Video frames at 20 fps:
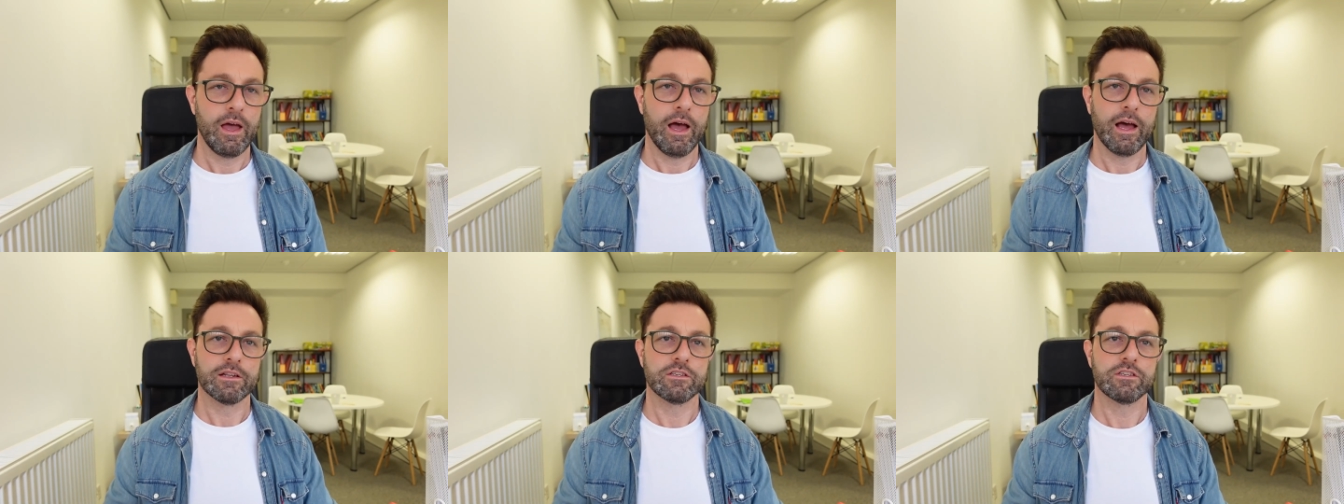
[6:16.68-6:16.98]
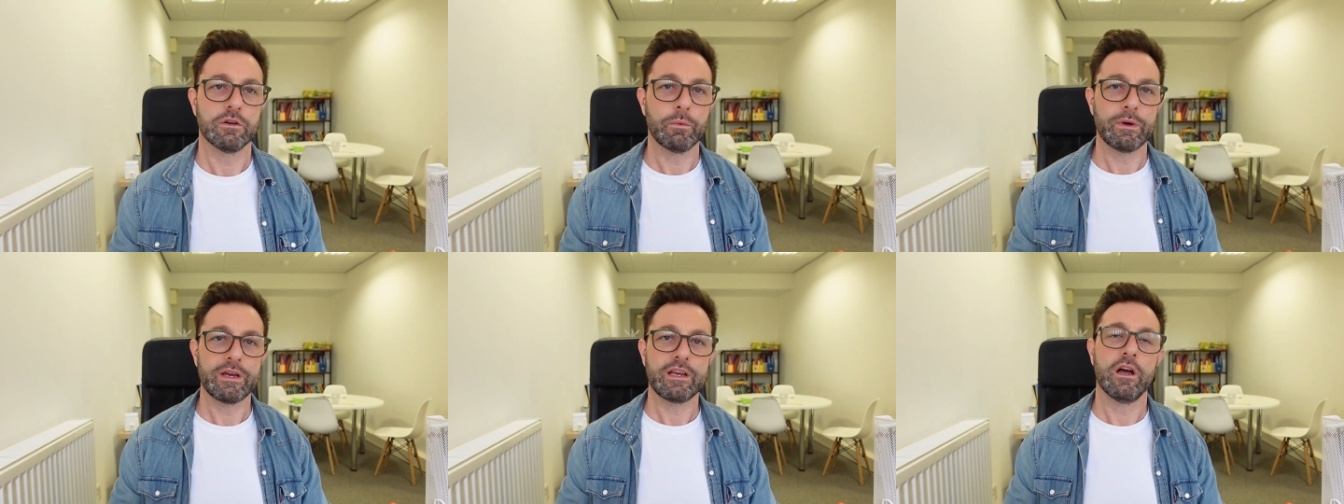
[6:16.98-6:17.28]
And
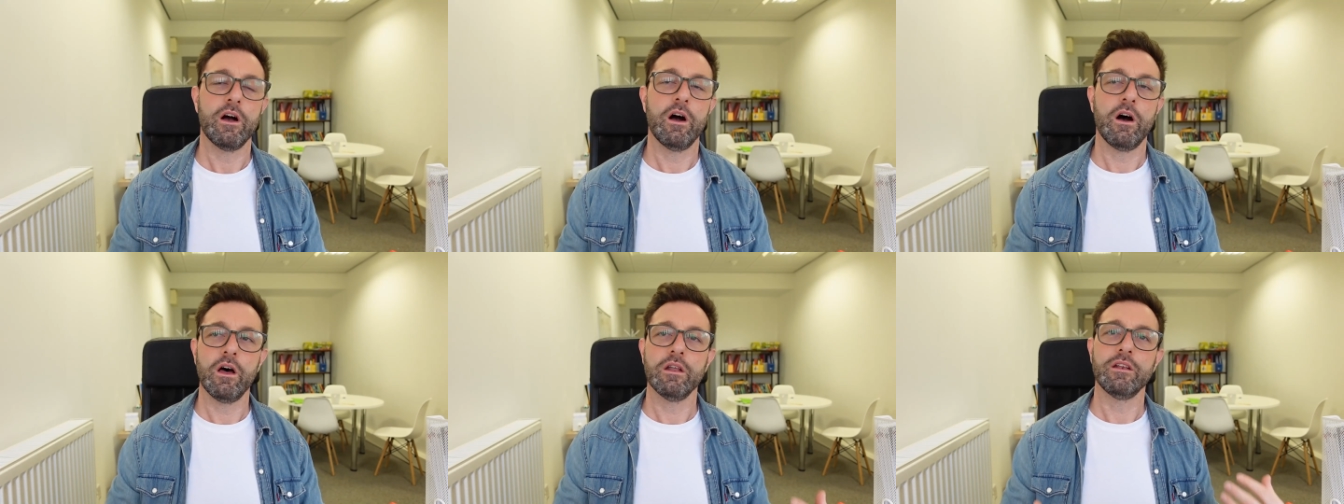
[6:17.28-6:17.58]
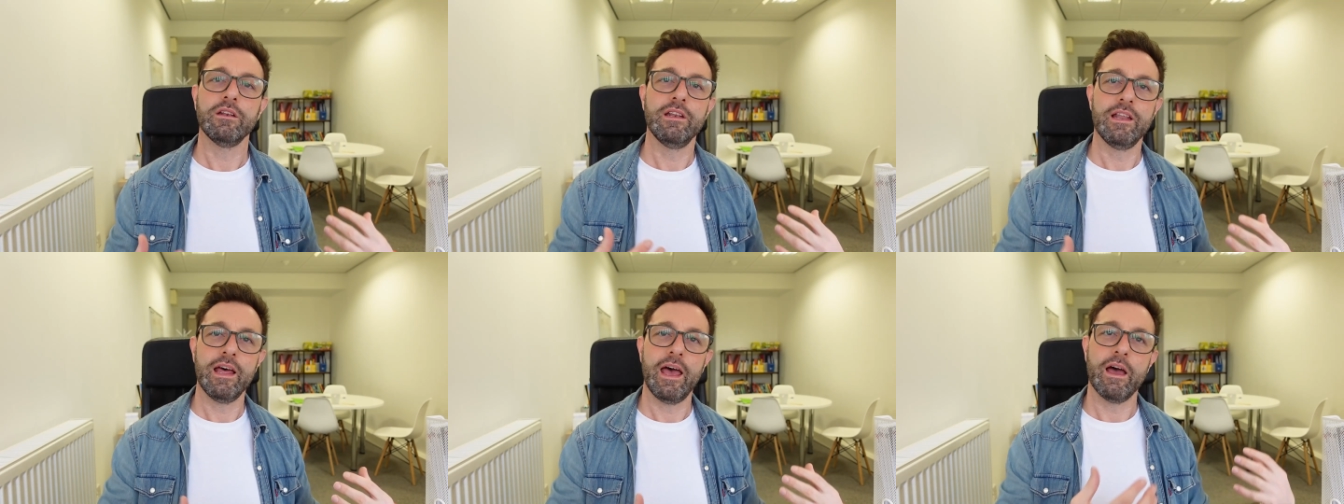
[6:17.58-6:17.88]
so we
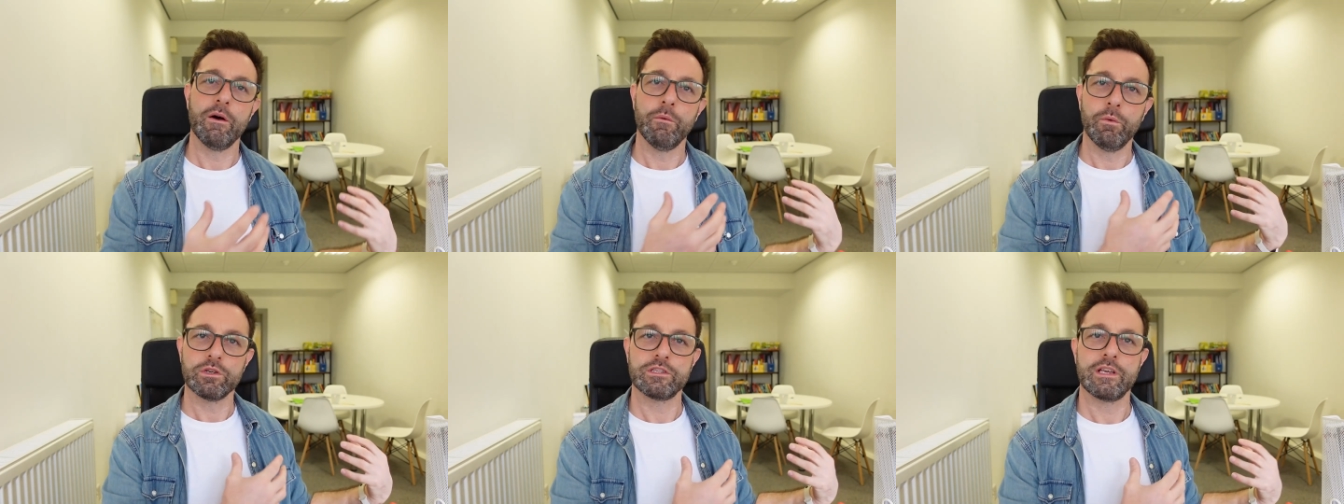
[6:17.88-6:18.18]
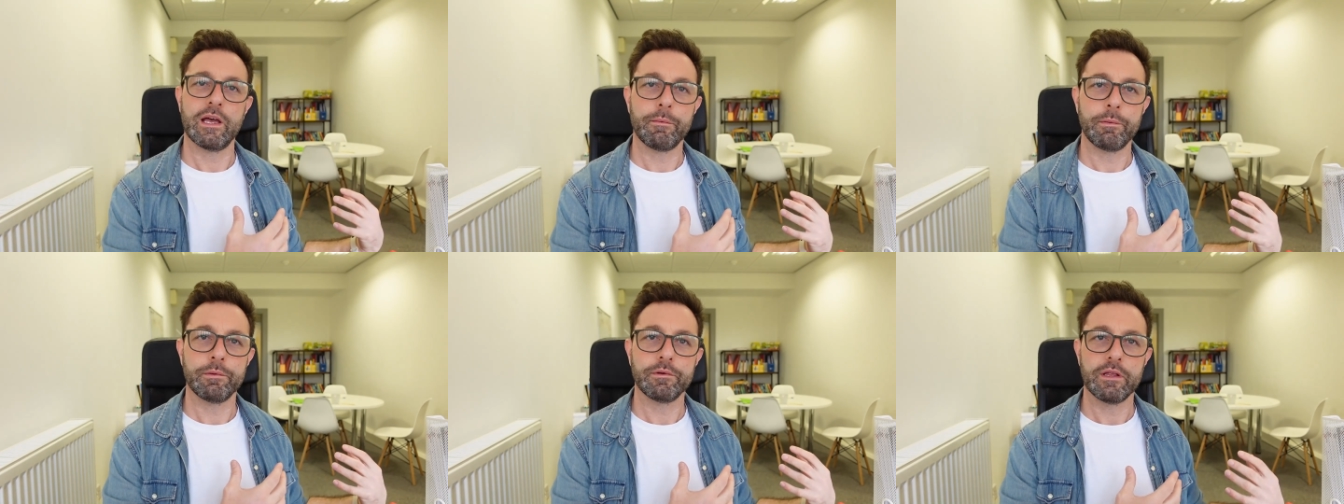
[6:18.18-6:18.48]
can't let what's
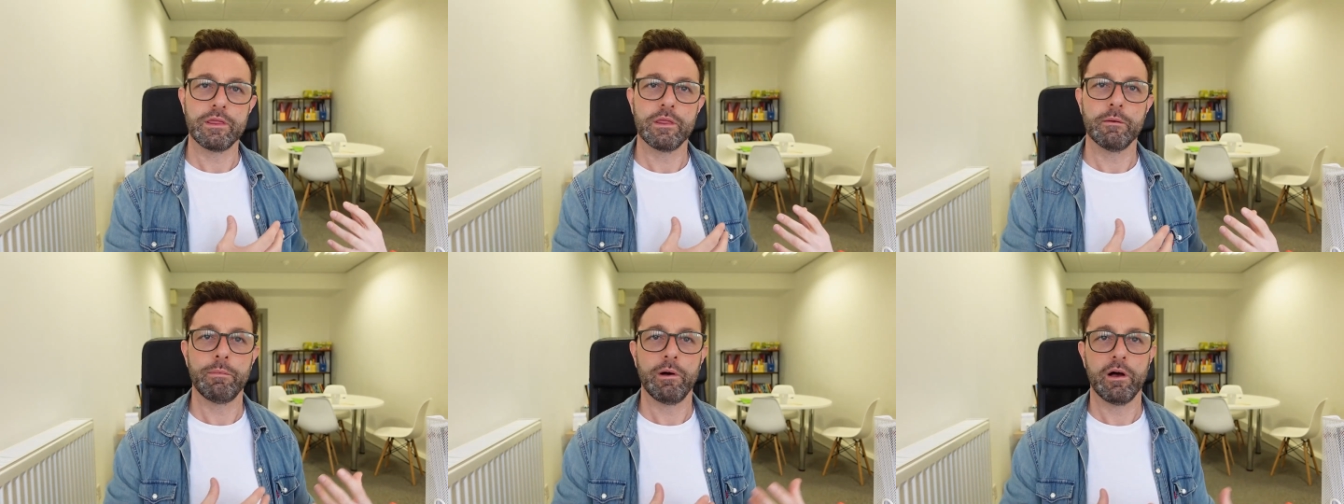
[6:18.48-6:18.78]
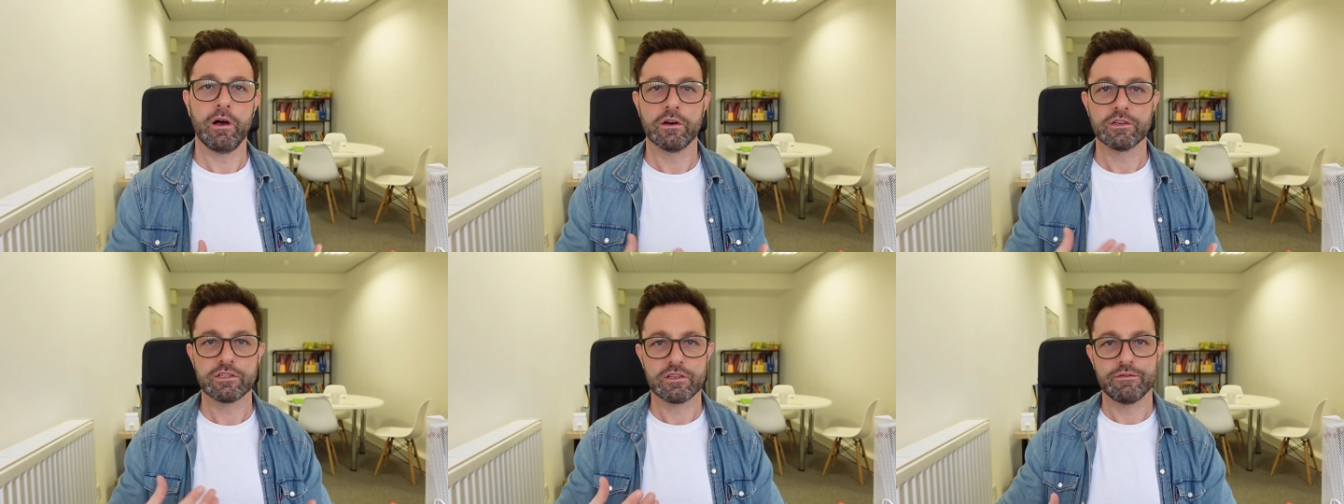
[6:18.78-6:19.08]
happened in the
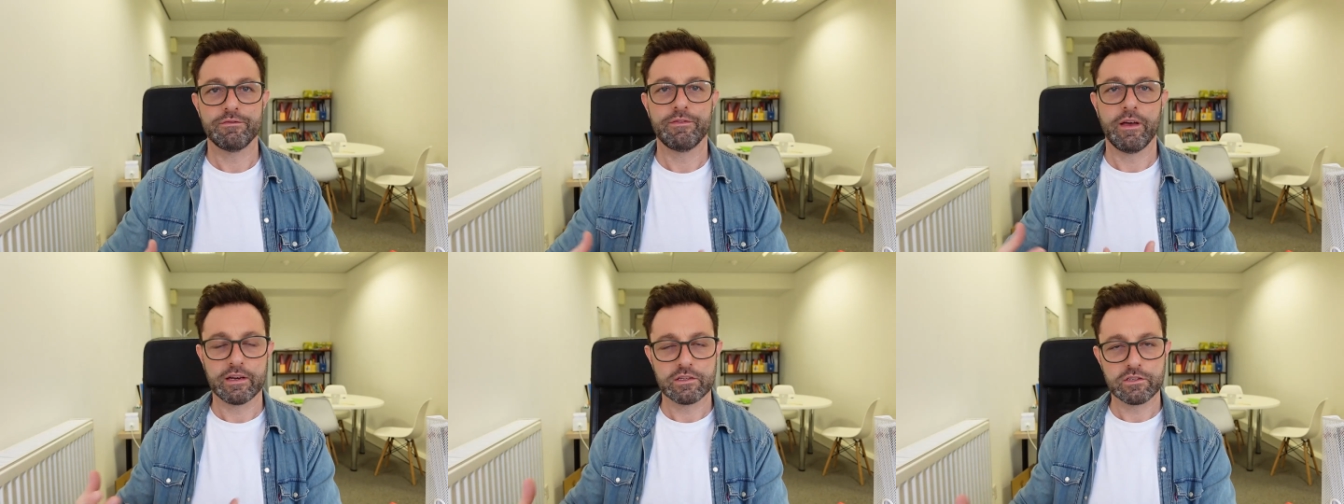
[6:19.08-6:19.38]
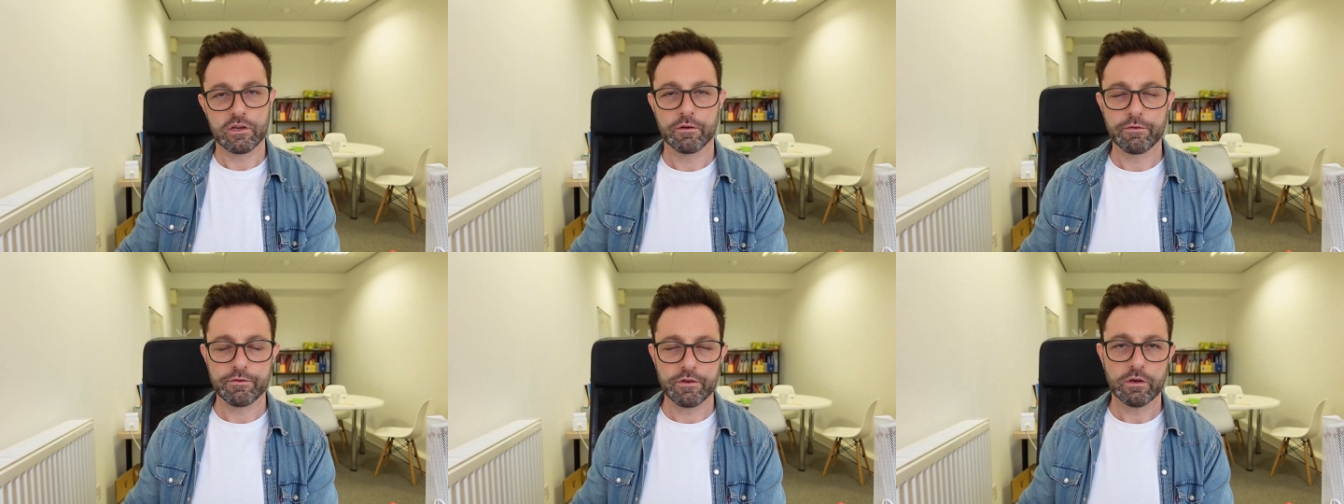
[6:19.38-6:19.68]
past
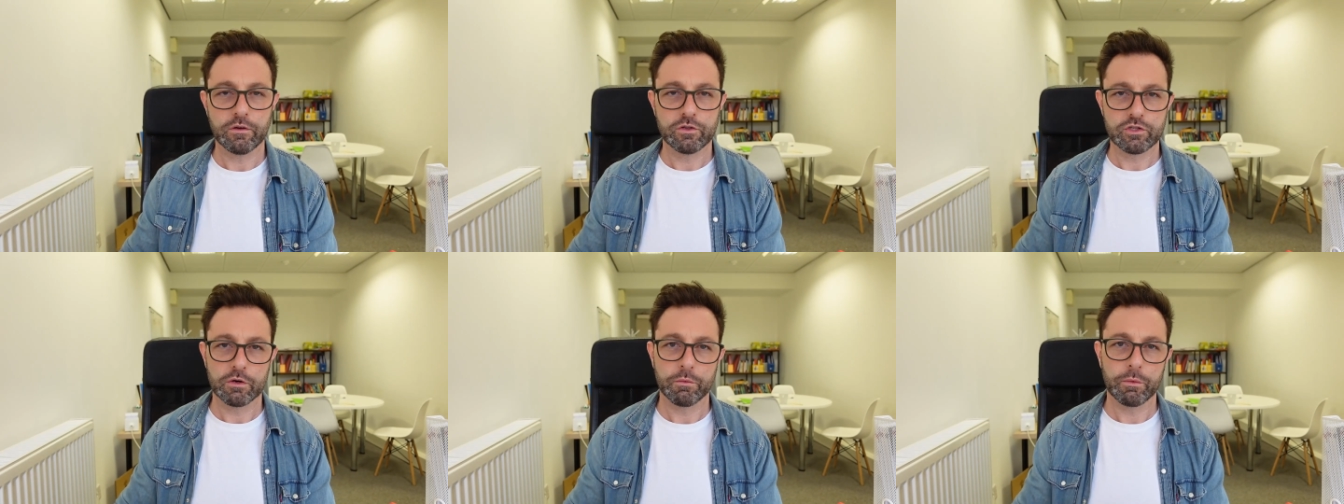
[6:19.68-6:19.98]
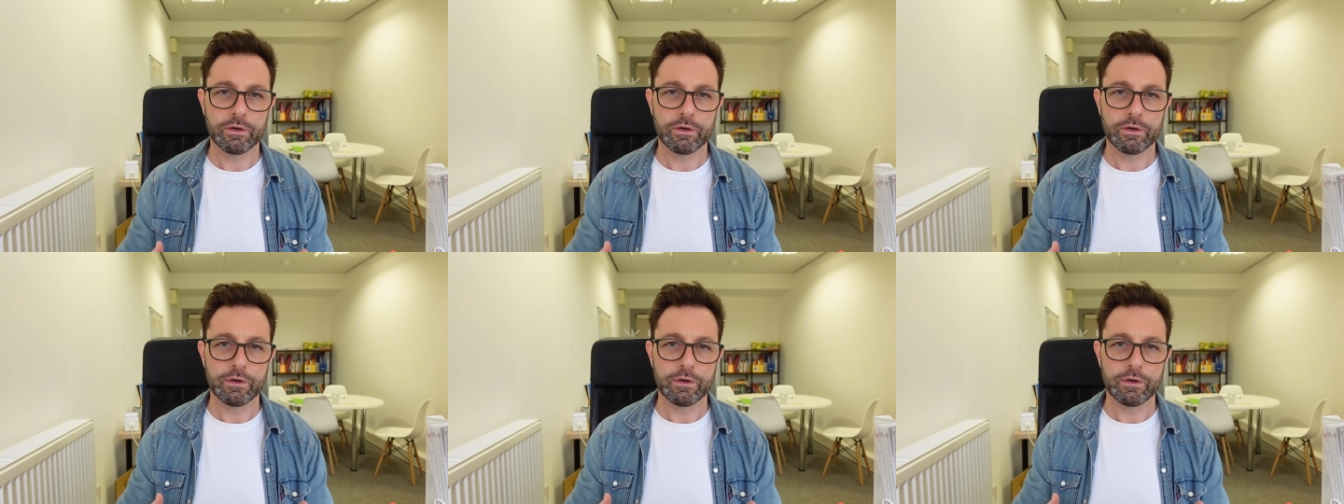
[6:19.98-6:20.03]
affect our future.